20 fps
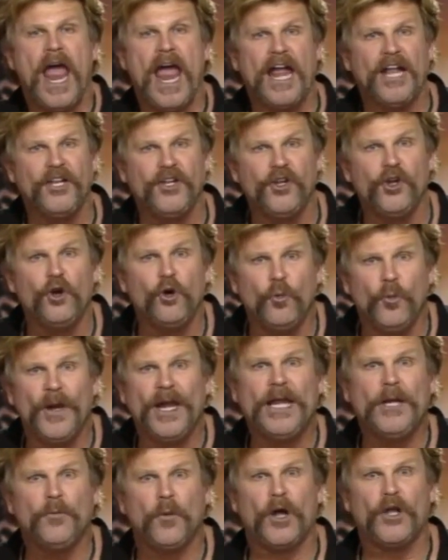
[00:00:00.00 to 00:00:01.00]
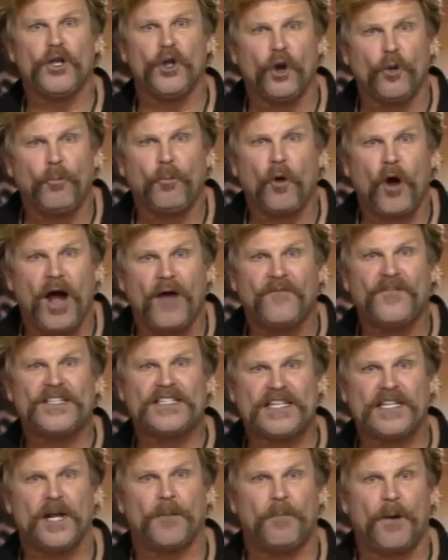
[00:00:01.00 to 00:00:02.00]
and you read what your
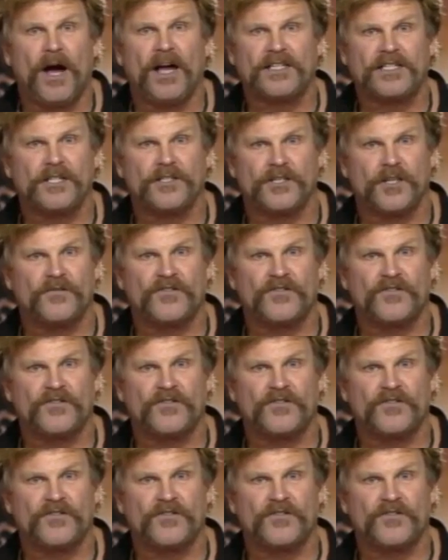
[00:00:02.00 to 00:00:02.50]
prophets and apostles